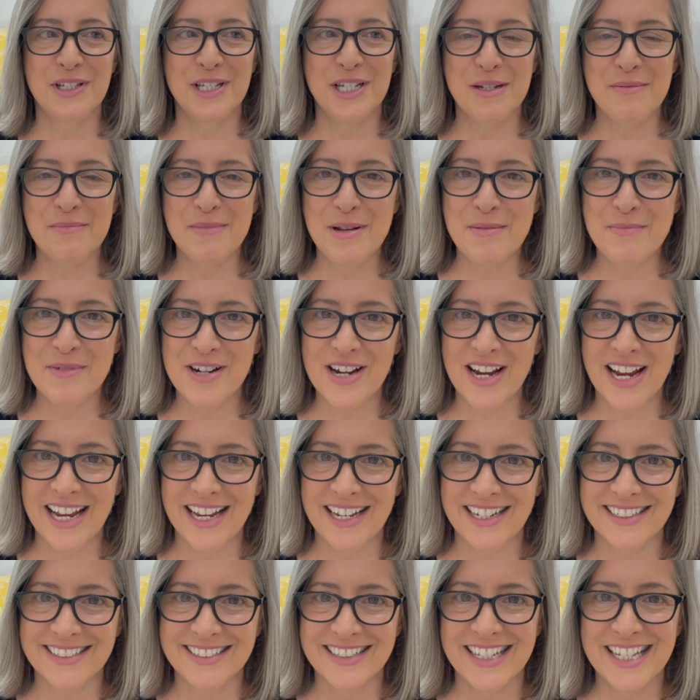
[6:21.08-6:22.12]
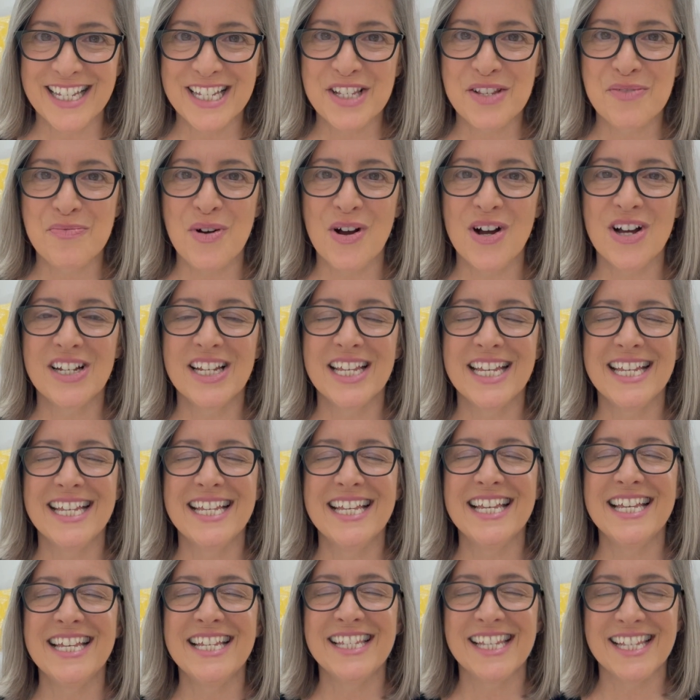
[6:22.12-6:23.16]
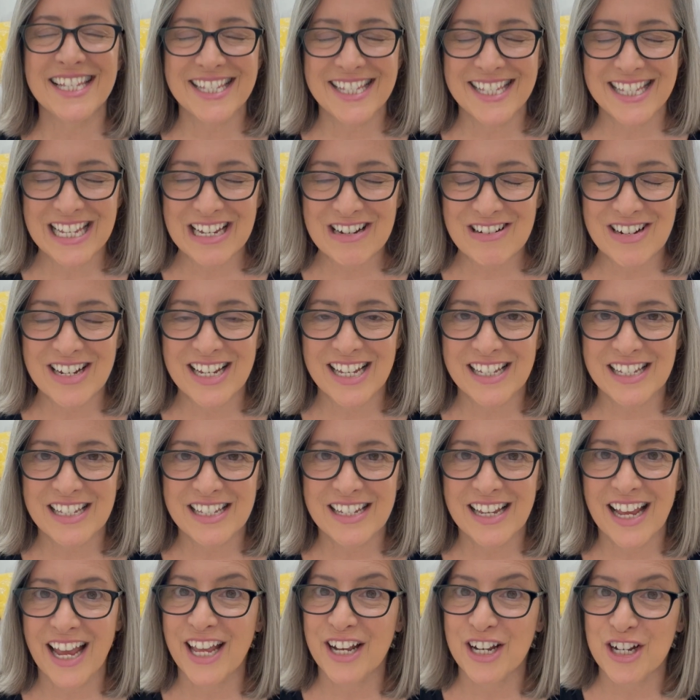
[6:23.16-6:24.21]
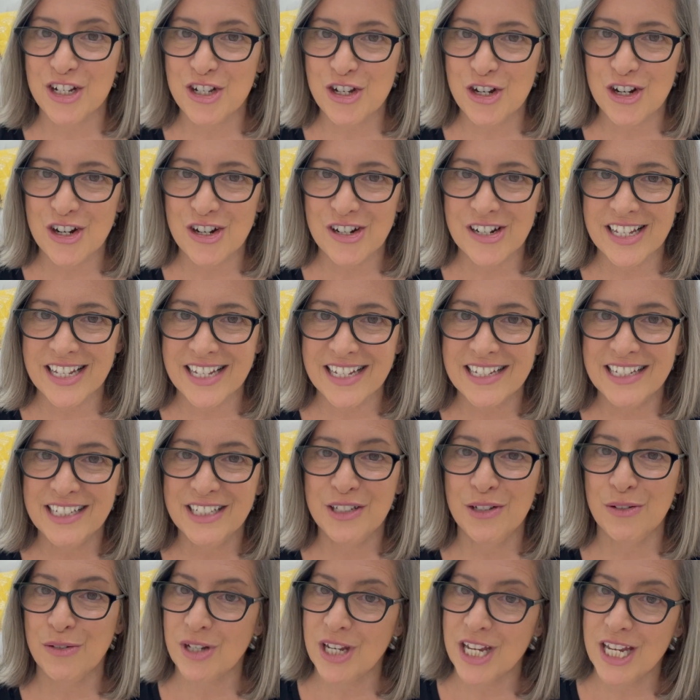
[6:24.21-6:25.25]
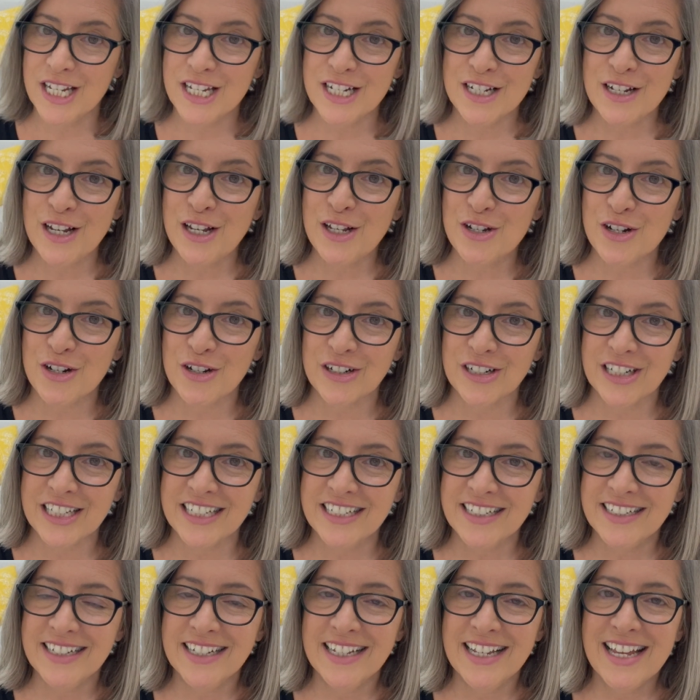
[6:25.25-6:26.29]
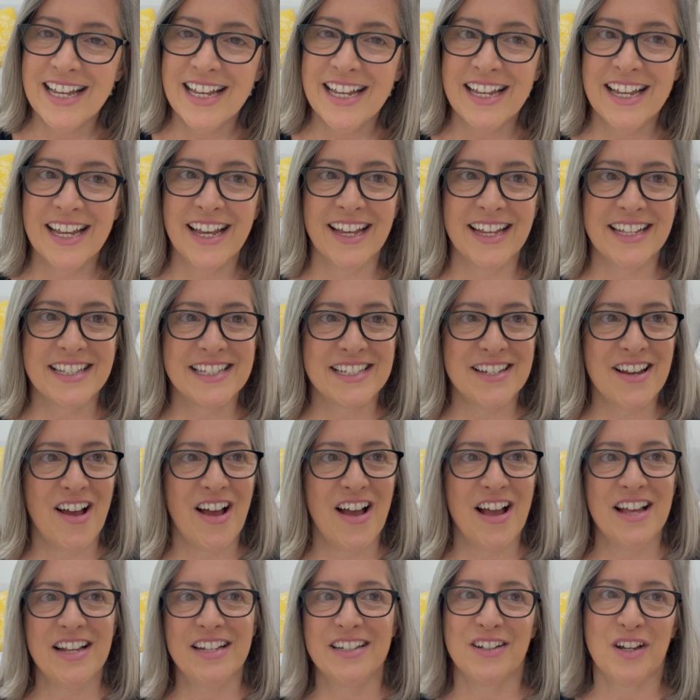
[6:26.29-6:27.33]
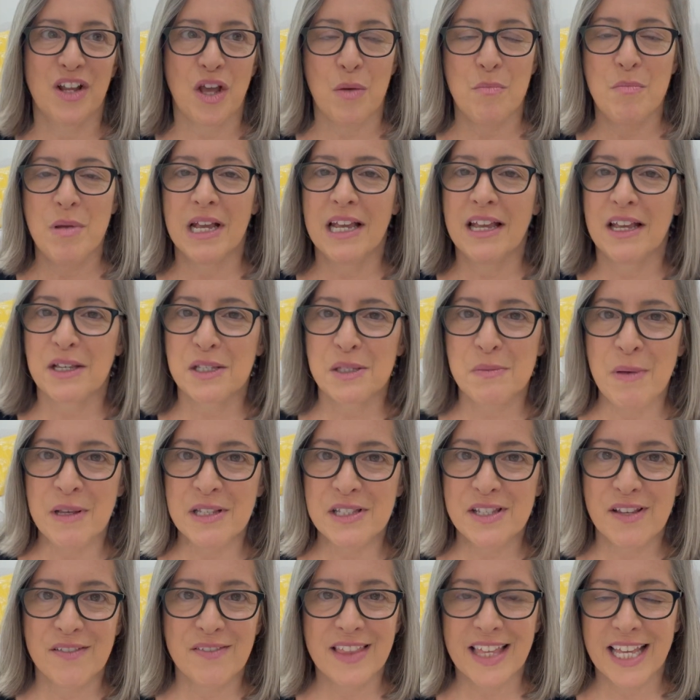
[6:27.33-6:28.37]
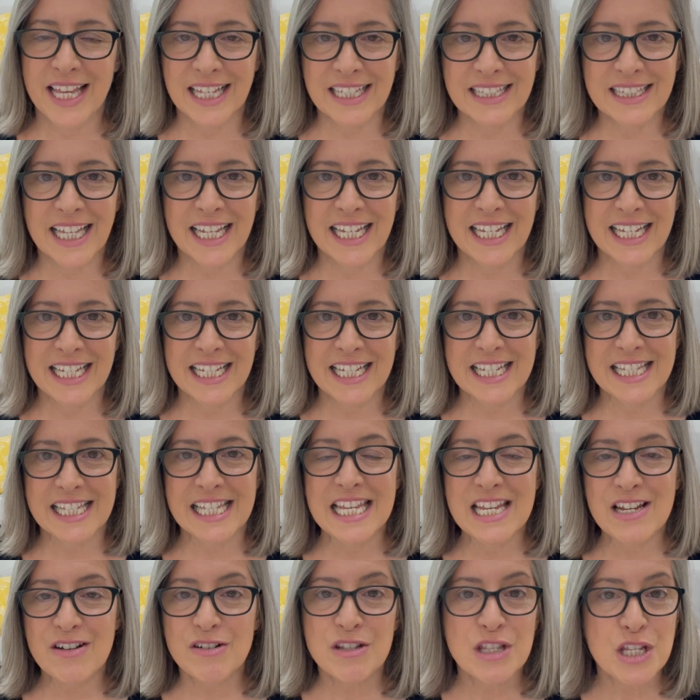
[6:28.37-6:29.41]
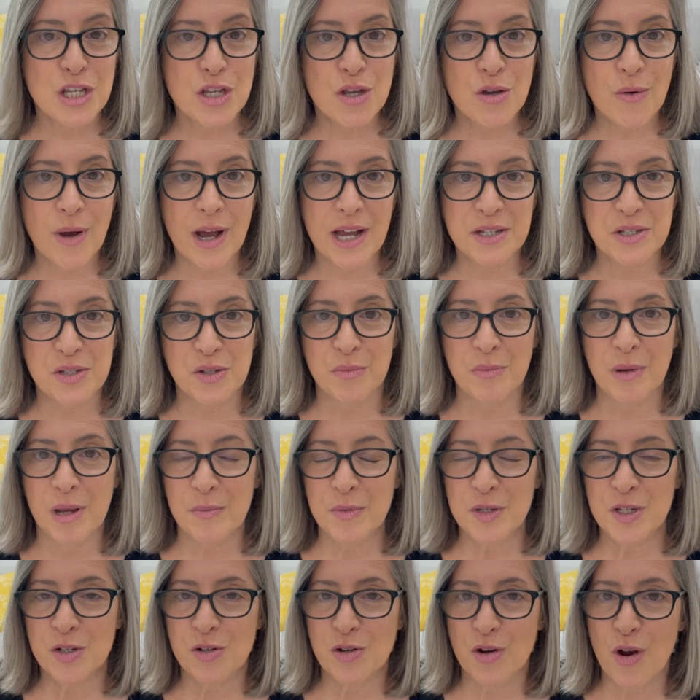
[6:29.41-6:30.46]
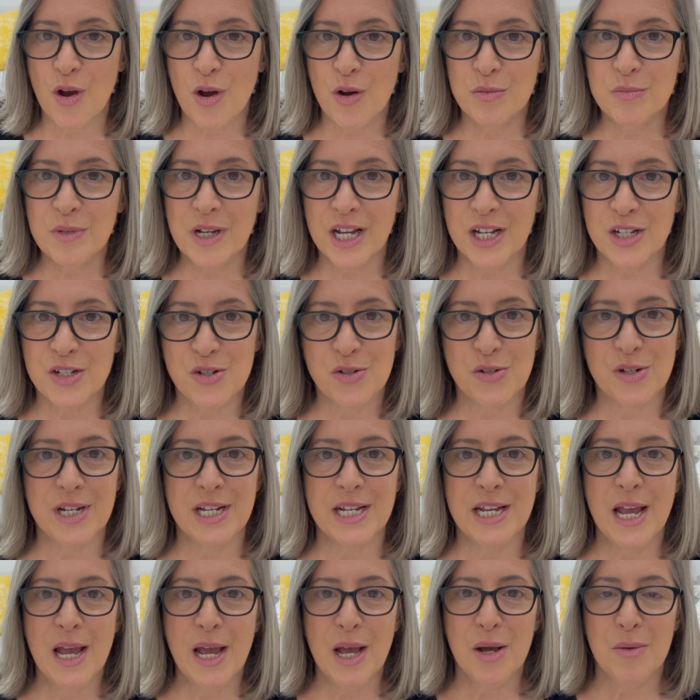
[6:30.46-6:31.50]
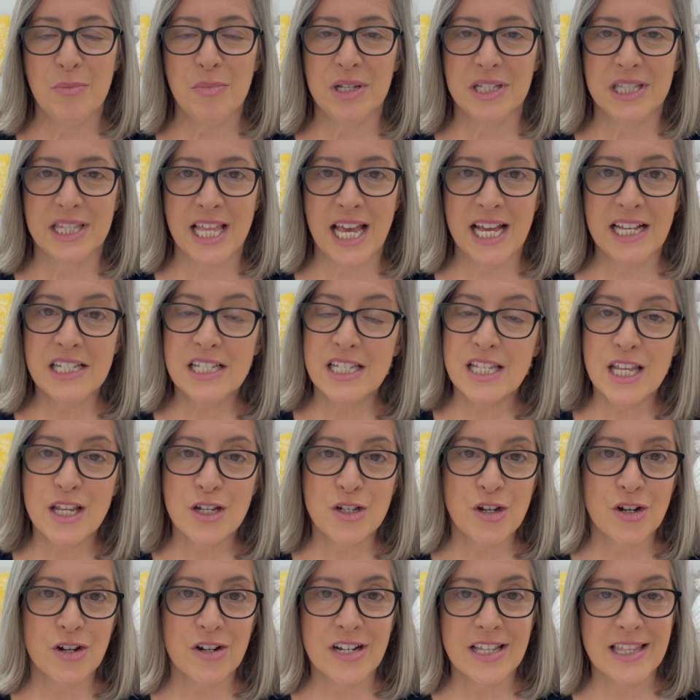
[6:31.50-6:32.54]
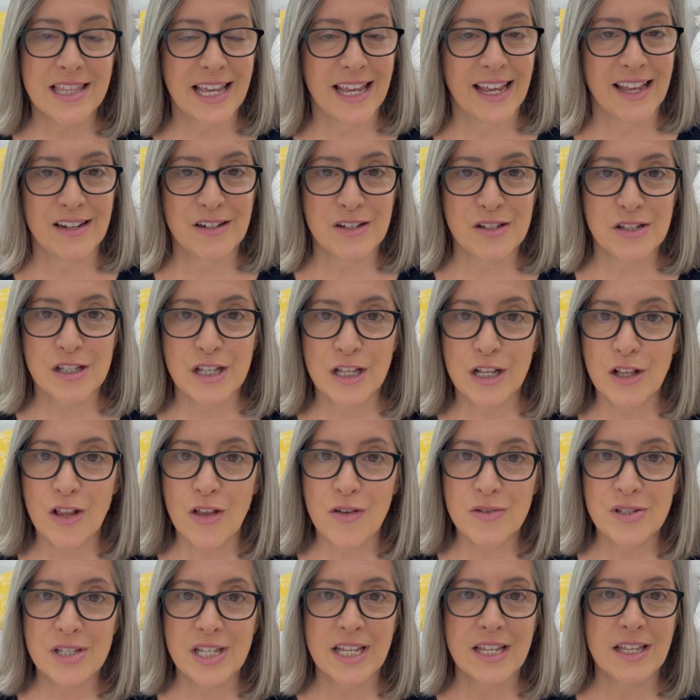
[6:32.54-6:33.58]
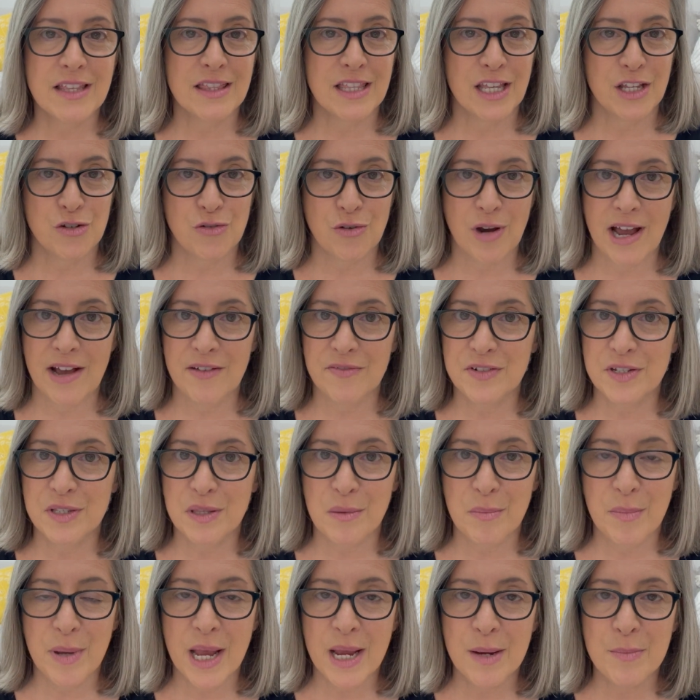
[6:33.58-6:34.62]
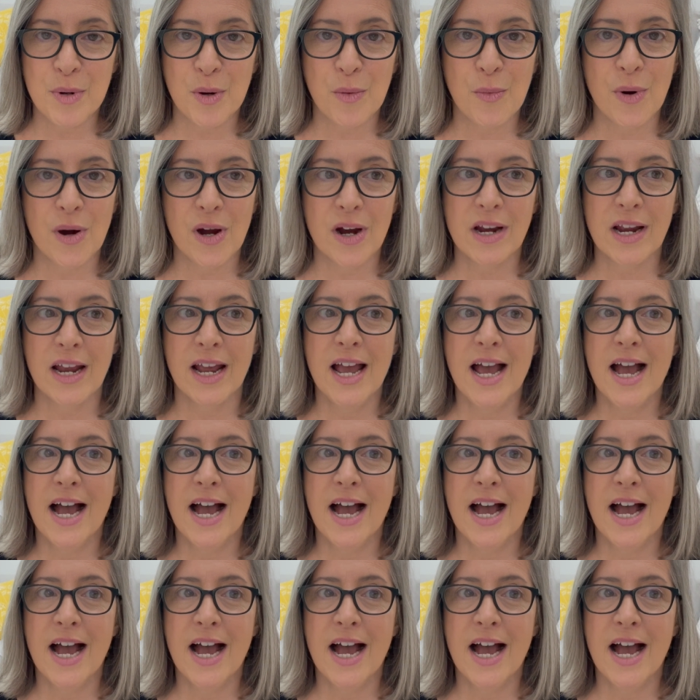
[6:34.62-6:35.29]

Tip number 8. This one is serious. An attorney. You need an attorney. It's not a big expensive thing like it is here in the US or maybe in your home country, but that's the attorney that handles the closing. They draft the paperwork.